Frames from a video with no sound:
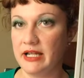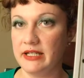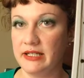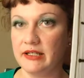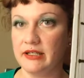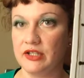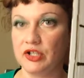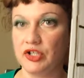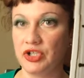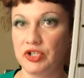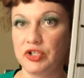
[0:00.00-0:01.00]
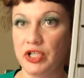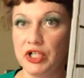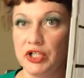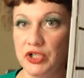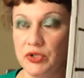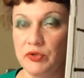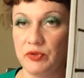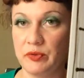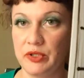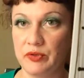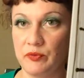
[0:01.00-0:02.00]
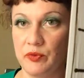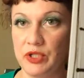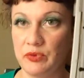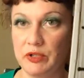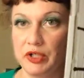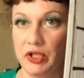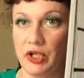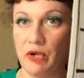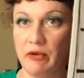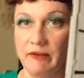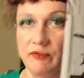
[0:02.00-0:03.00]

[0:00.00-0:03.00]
ideas. You're just going to choose which which one you're going